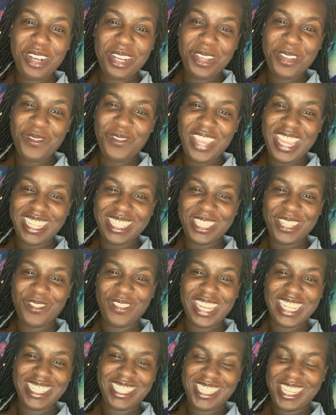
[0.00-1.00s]
Welcome back to
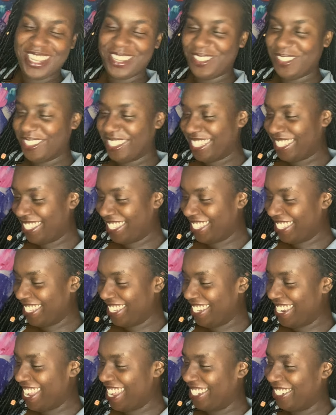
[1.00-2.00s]
my channel. This is
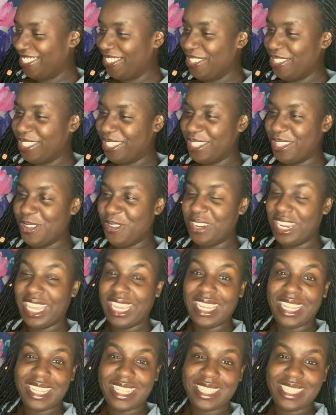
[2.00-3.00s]
Adana, also known
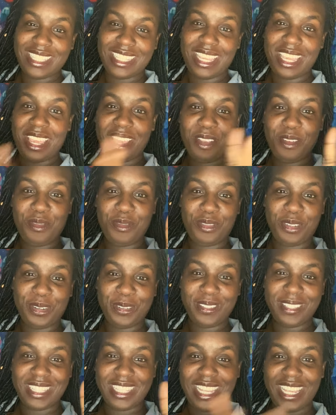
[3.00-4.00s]
as the
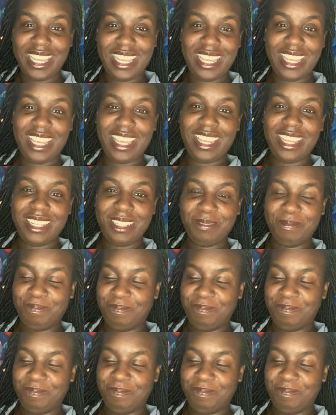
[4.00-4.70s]
Afro Seed.